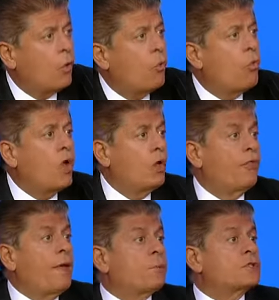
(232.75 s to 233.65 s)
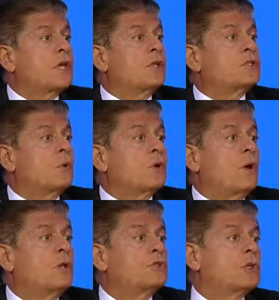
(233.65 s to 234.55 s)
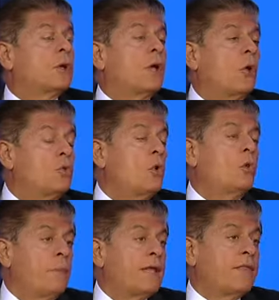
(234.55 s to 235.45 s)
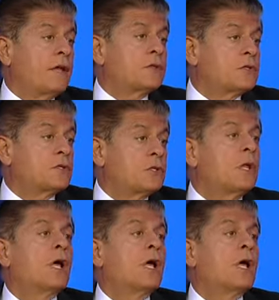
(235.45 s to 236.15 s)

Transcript: Will they present it to a grand jury? Who will make that decision?